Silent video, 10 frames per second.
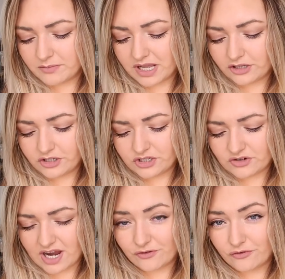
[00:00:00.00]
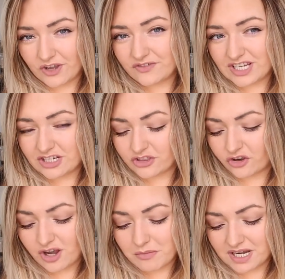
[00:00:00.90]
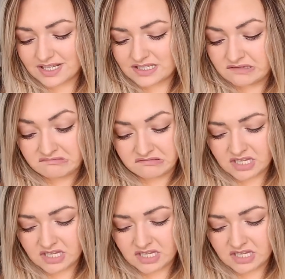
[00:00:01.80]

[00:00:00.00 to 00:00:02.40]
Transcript: Allow to dry for 15 to 30 minutes.